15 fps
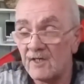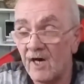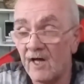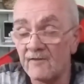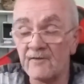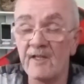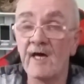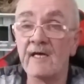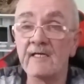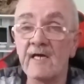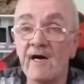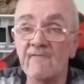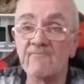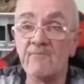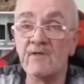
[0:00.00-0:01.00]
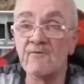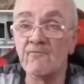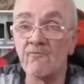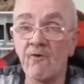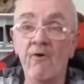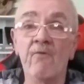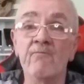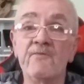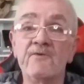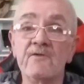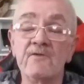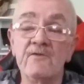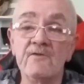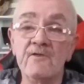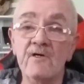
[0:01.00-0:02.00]
And they have been robbed
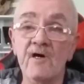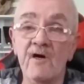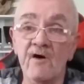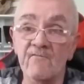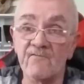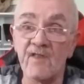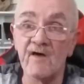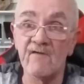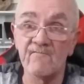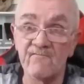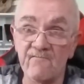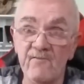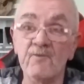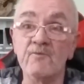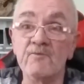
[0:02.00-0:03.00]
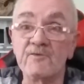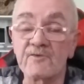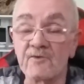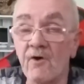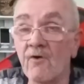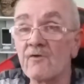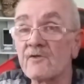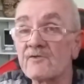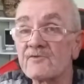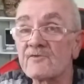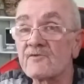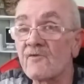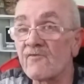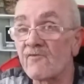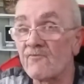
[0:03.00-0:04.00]
of their food stocks
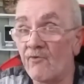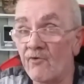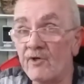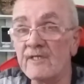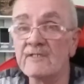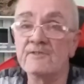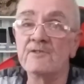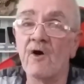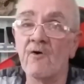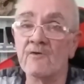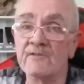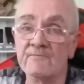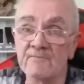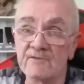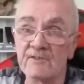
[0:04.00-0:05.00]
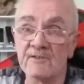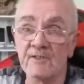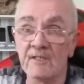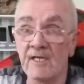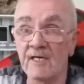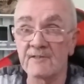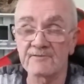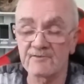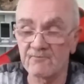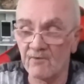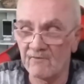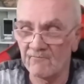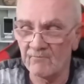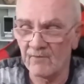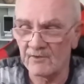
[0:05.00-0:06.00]
three times in the last
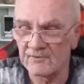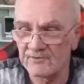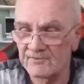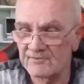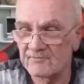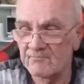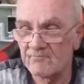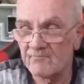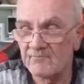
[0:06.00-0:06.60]
12 months.